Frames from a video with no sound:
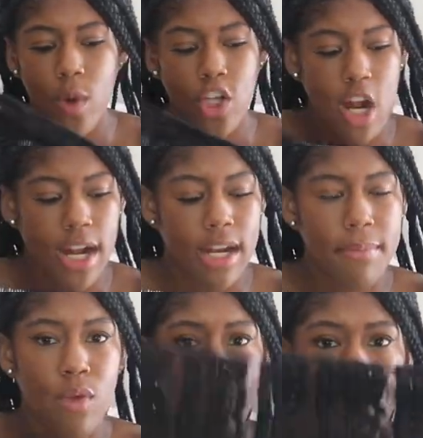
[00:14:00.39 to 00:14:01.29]
which are going
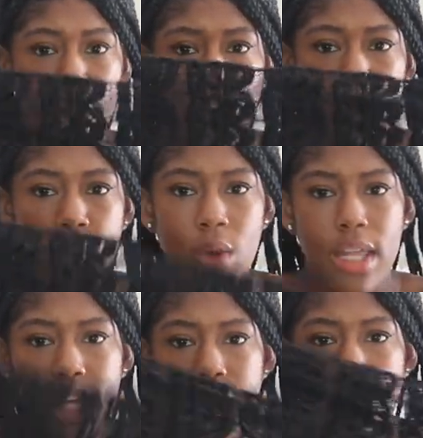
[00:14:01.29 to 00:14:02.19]
to be really cute
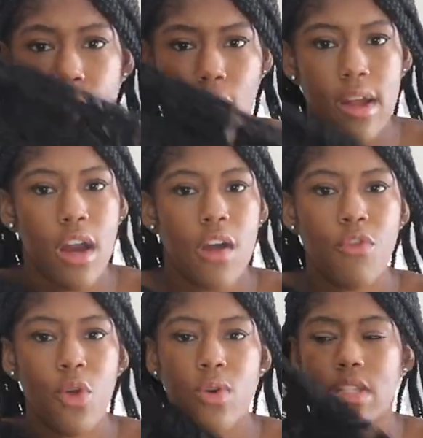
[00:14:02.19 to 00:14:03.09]
with either one
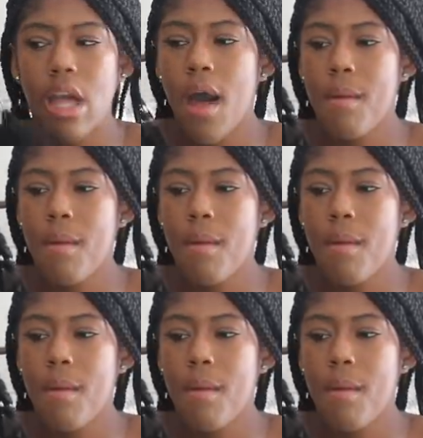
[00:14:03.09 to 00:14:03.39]
of those